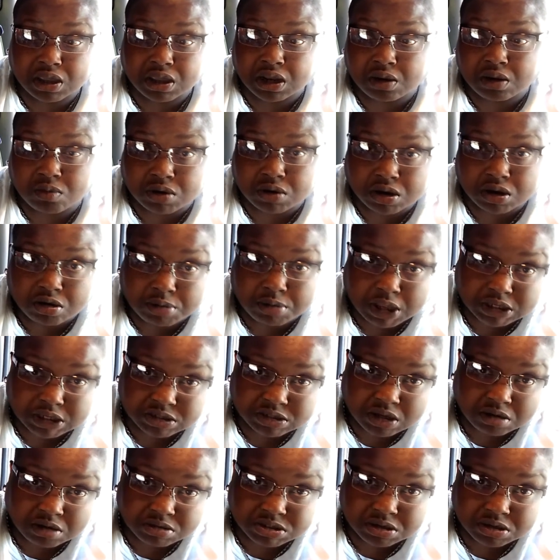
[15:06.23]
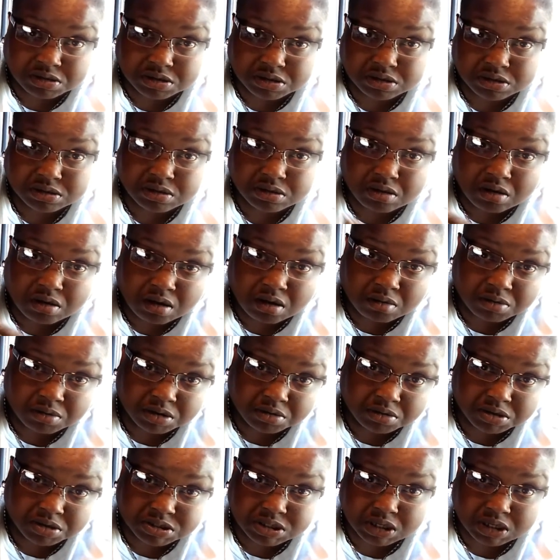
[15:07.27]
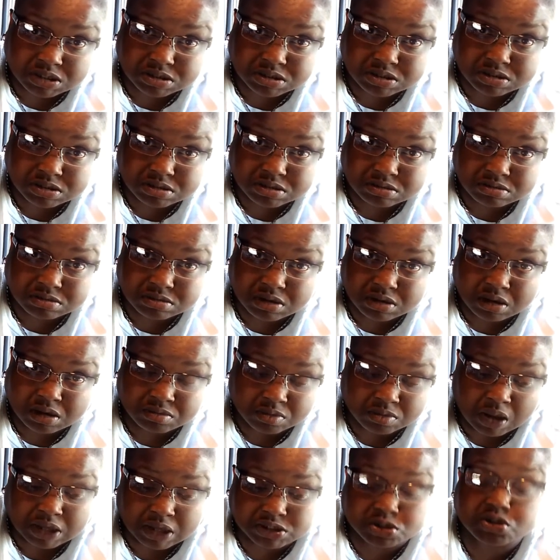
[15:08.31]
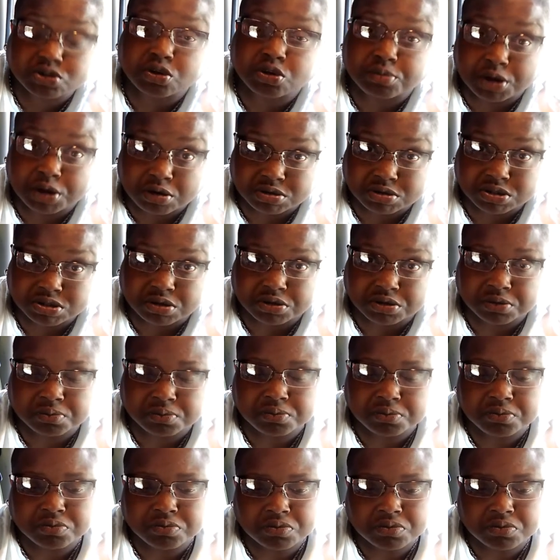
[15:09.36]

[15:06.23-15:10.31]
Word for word: and I want to go back to Arizona or I want to go to Texas. I, I just on Arizona.